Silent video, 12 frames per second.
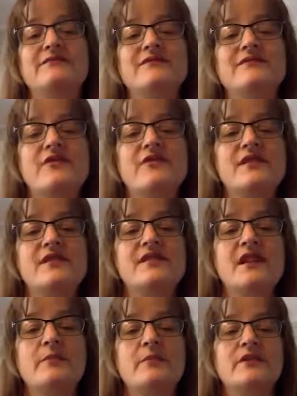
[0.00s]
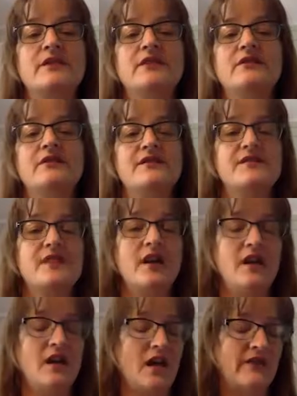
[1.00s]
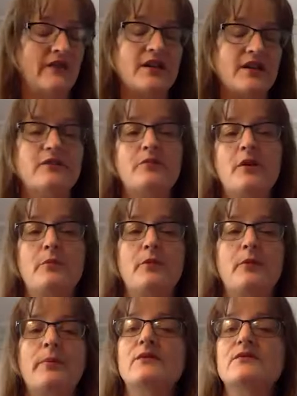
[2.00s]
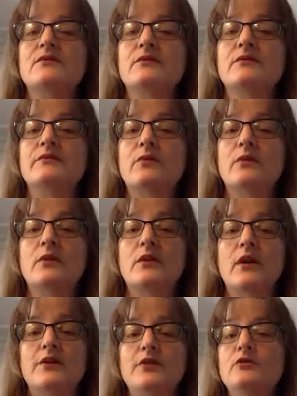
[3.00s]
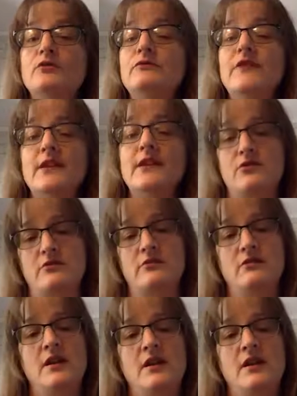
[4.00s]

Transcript: So this template here is, I've got a proposal for a new feature.